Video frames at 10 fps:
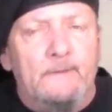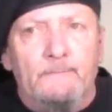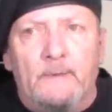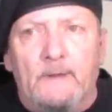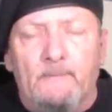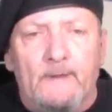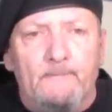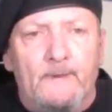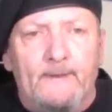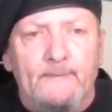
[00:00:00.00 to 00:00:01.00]
My.
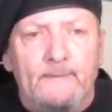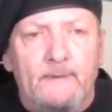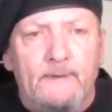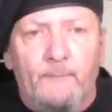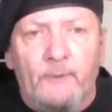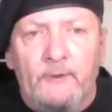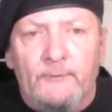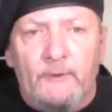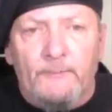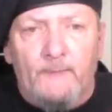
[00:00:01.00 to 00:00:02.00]

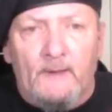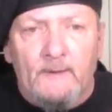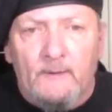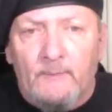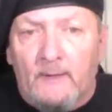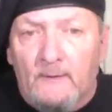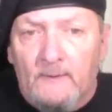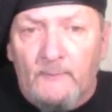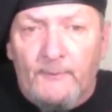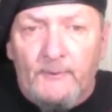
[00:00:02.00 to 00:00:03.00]
Deputies responded about
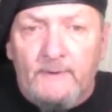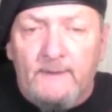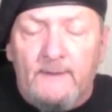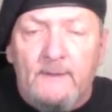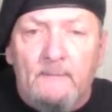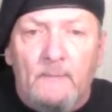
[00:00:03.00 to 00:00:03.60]
11:30 a.m.